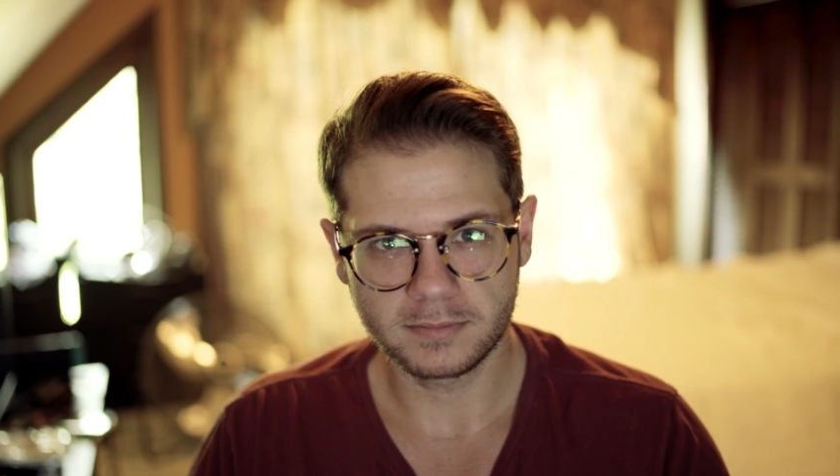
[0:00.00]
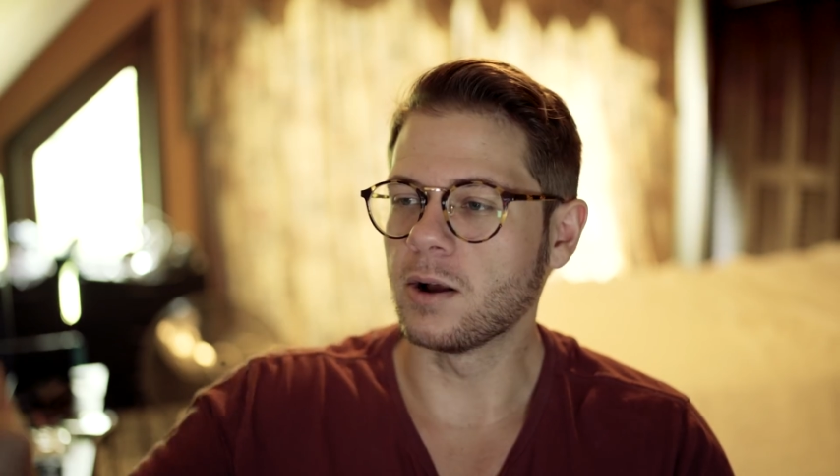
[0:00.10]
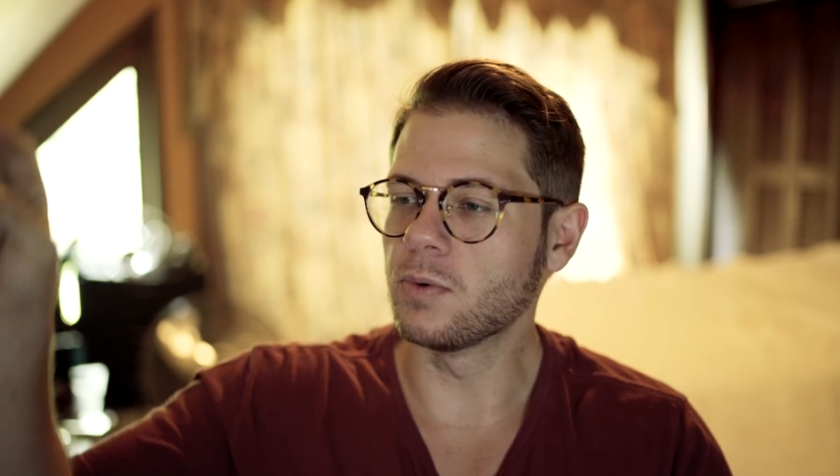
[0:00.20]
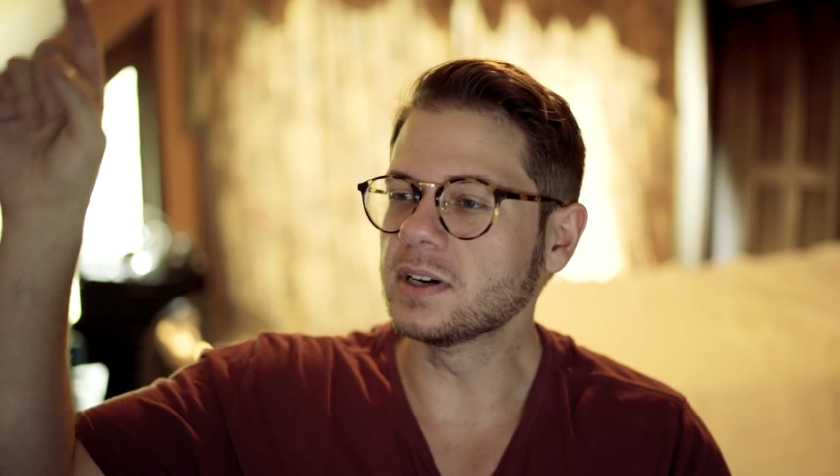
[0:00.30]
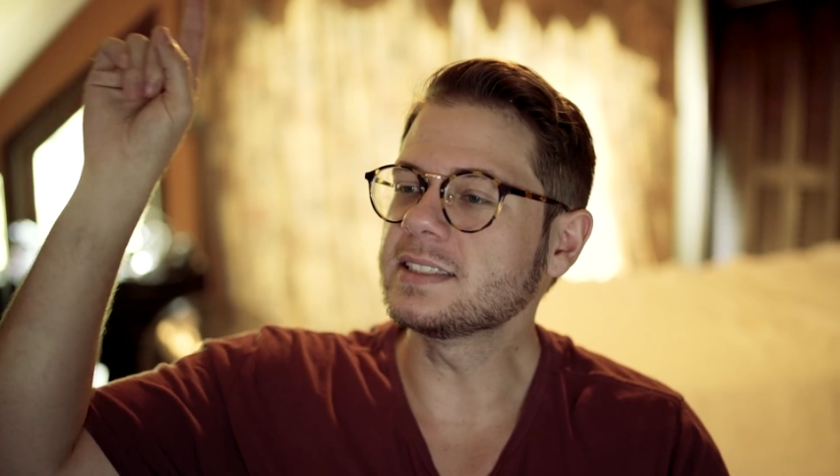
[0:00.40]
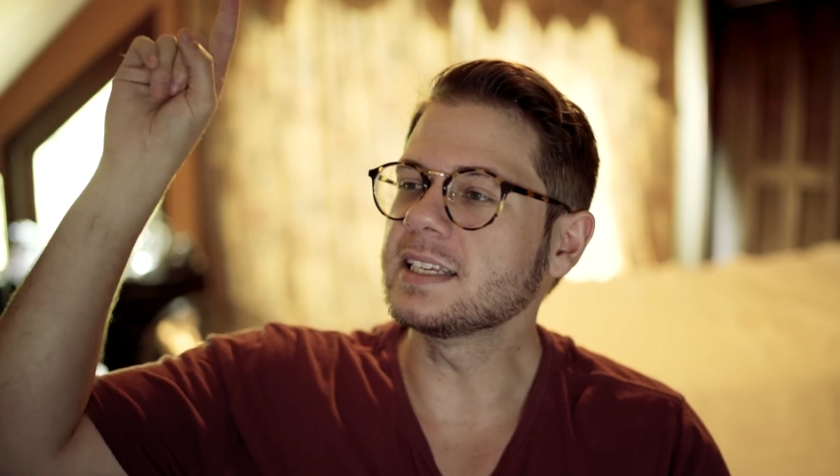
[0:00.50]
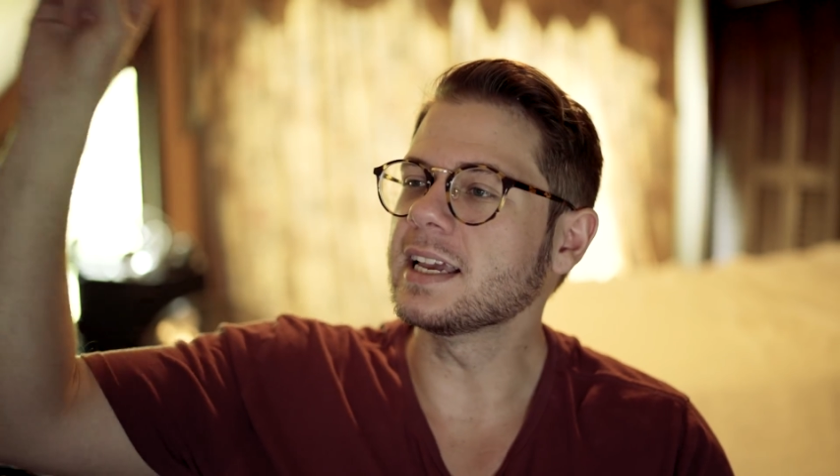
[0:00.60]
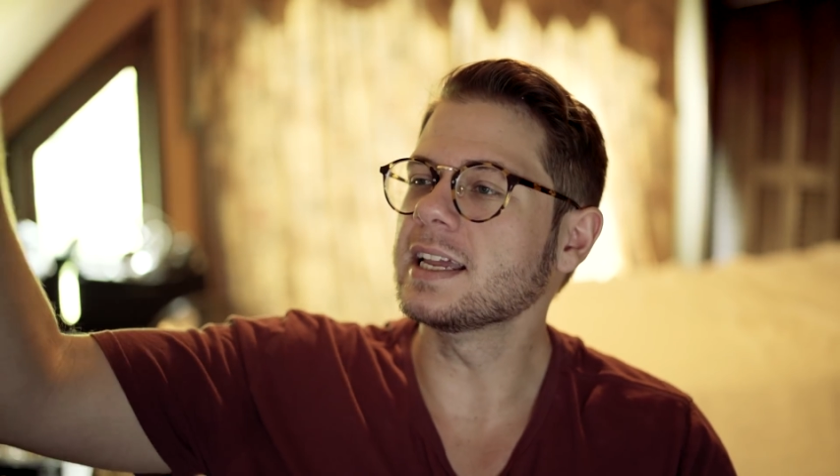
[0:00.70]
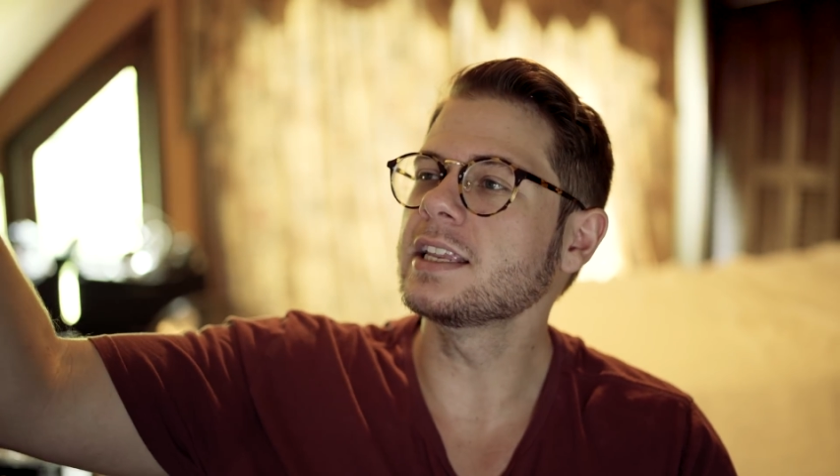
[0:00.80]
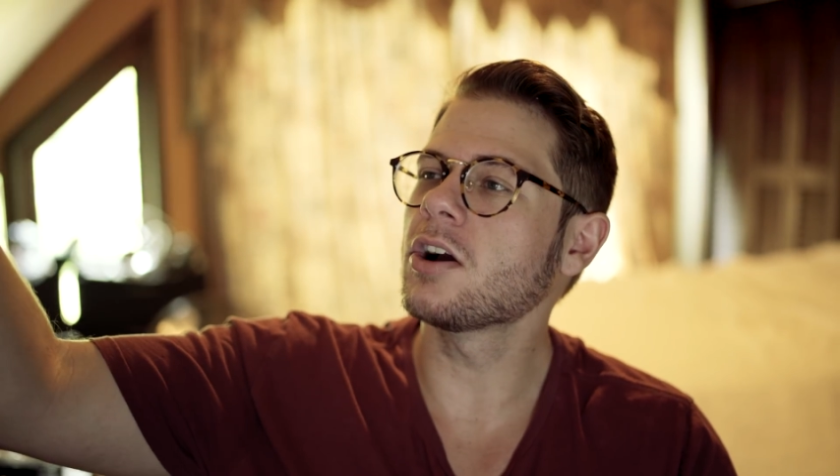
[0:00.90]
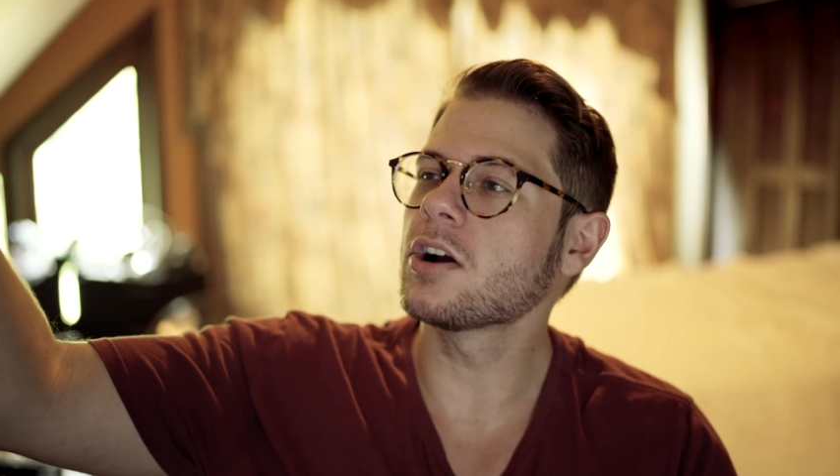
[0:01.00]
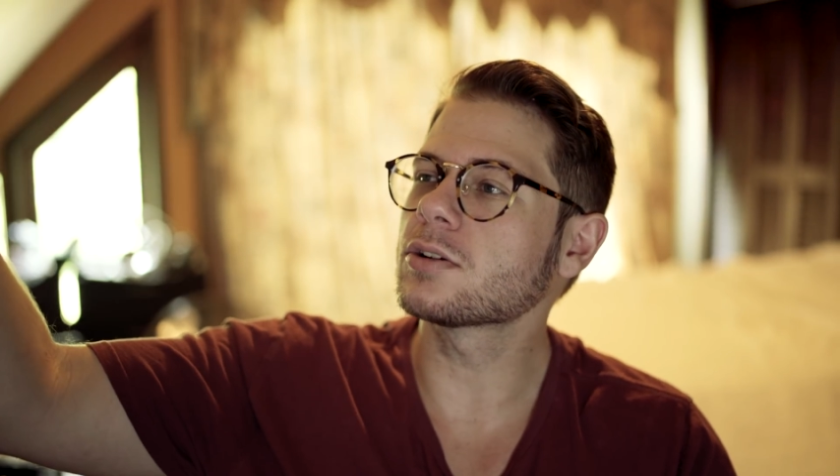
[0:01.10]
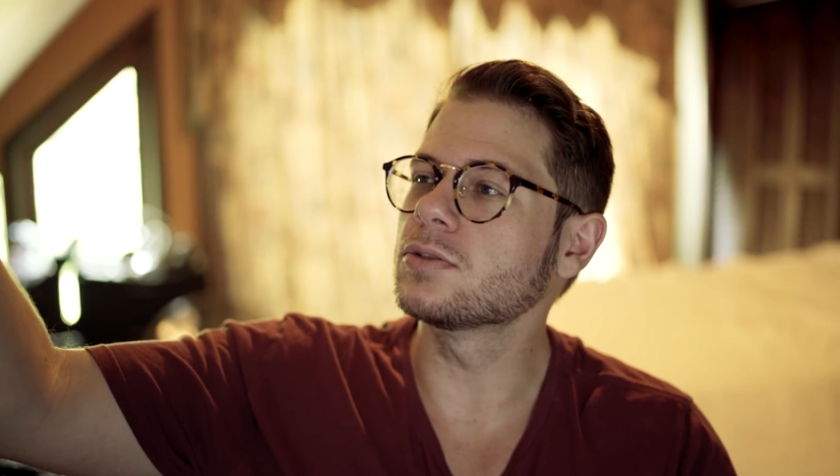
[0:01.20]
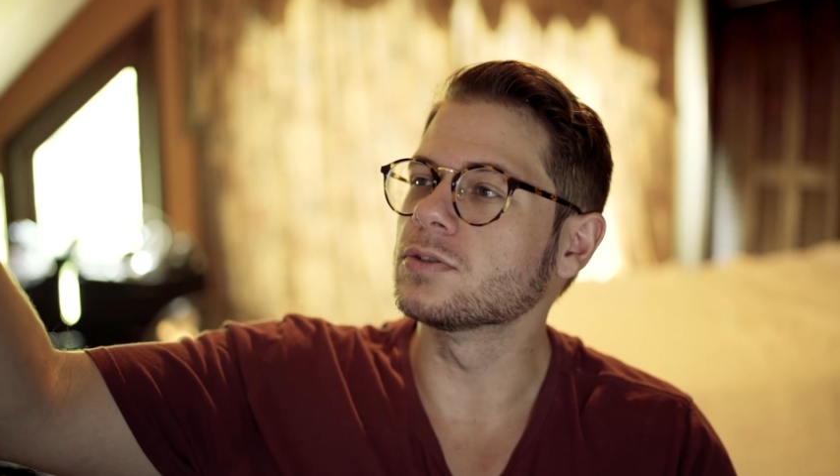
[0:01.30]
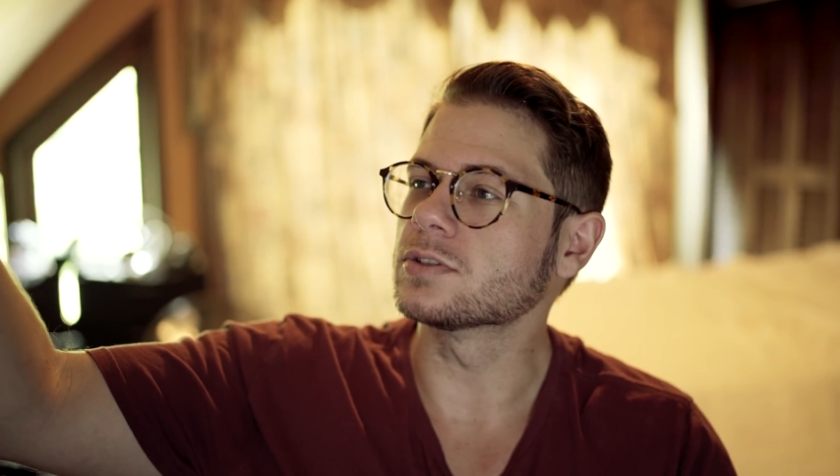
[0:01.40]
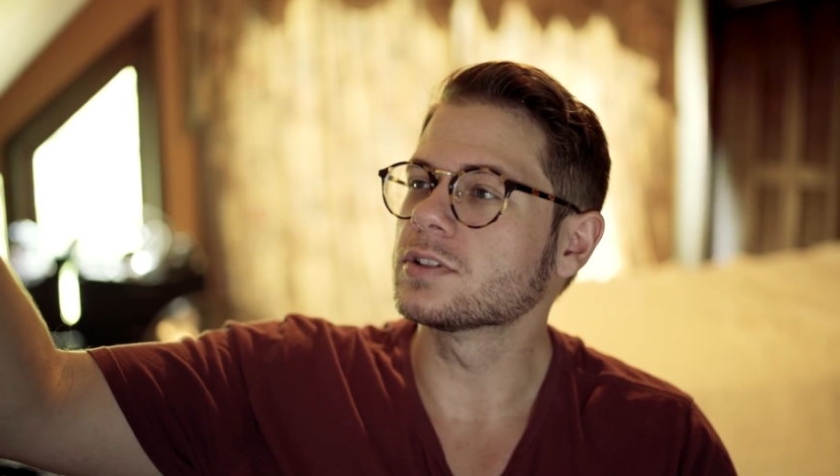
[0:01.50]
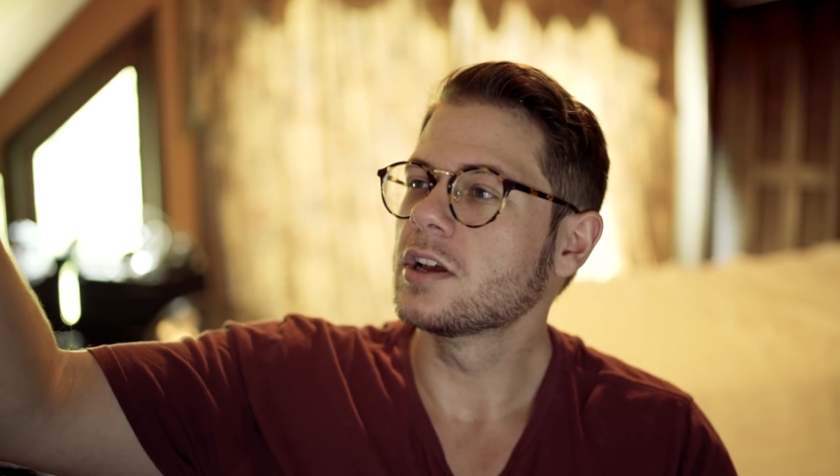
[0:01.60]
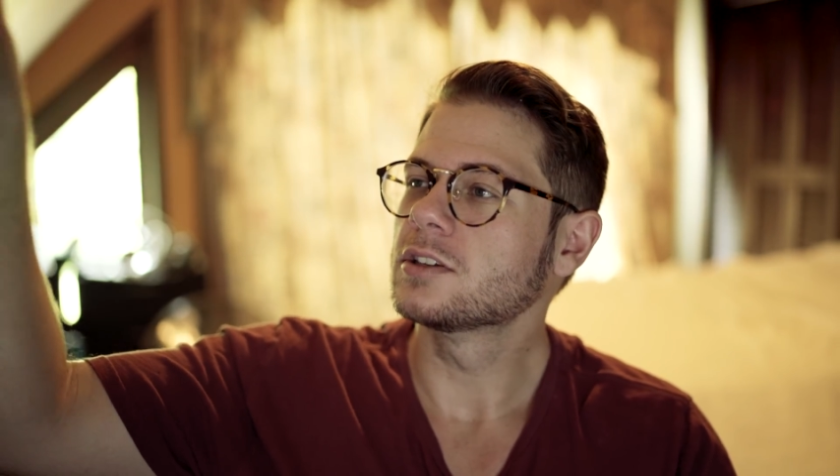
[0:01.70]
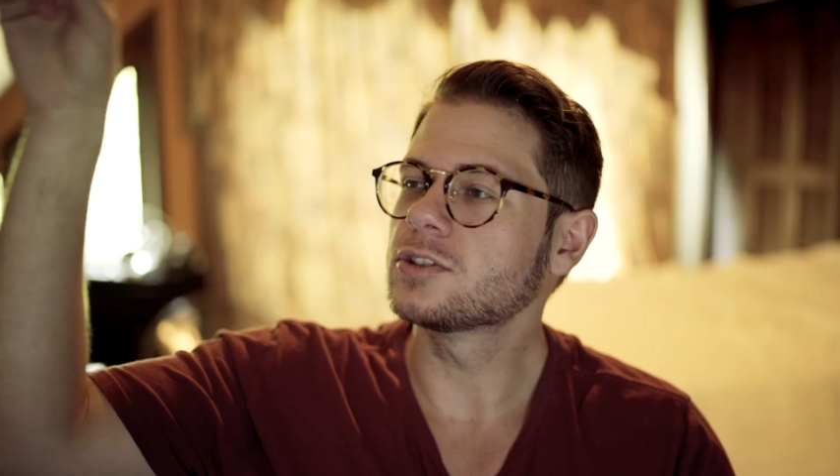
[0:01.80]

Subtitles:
I don't want to see any articles